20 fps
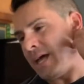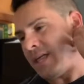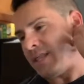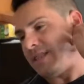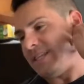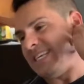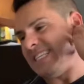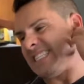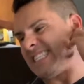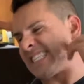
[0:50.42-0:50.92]

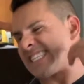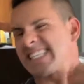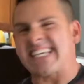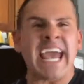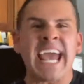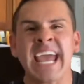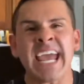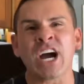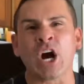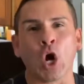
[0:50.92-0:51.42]
The
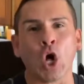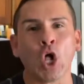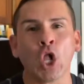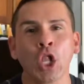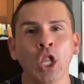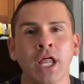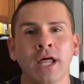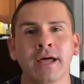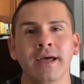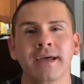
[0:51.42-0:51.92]

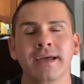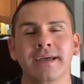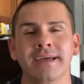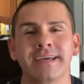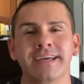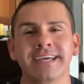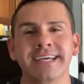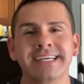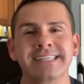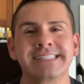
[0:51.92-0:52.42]
scale
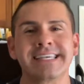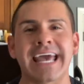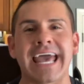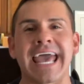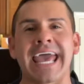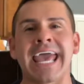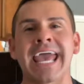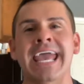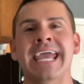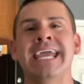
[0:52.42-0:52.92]
is
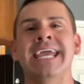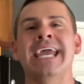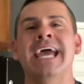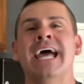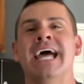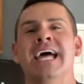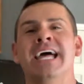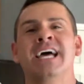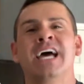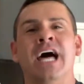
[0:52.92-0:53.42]

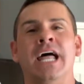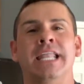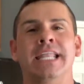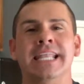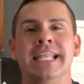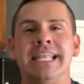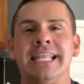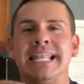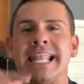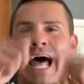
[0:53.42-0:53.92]
a
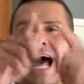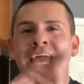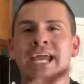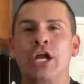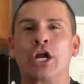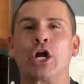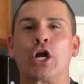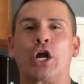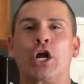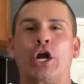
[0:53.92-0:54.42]

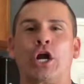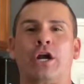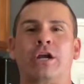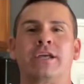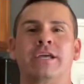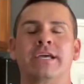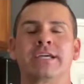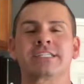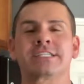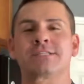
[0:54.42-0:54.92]
liar,
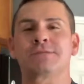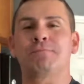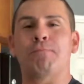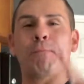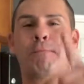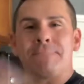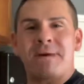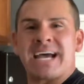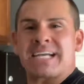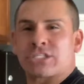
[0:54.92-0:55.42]

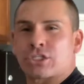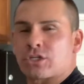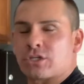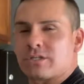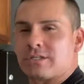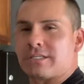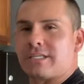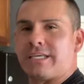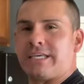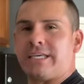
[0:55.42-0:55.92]

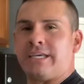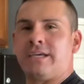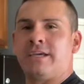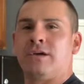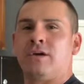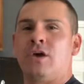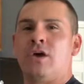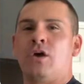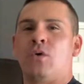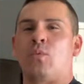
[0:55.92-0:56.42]

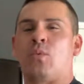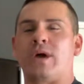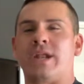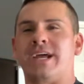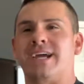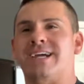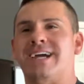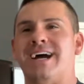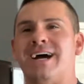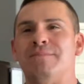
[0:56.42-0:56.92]
especially when
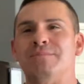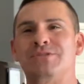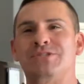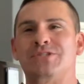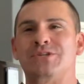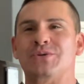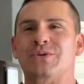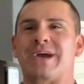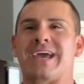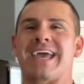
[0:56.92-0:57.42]
it comes
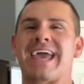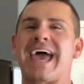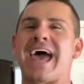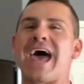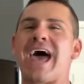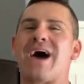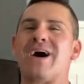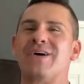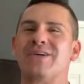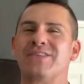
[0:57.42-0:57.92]
to a
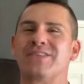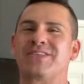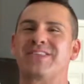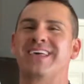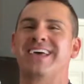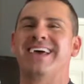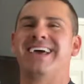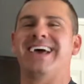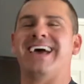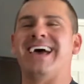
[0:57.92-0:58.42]
health
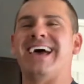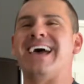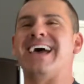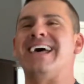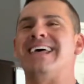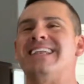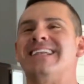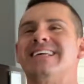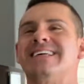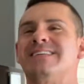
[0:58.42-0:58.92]

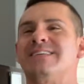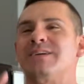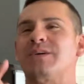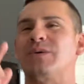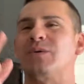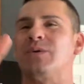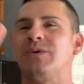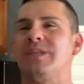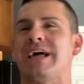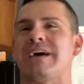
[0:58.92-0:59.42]
and,
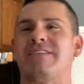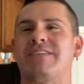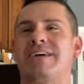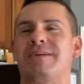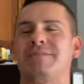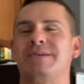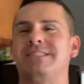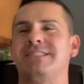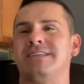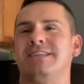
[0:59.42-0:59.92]
quit laughing at
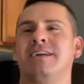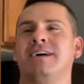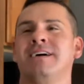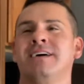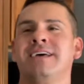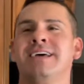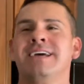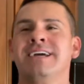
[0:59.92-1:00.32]
me, Tina,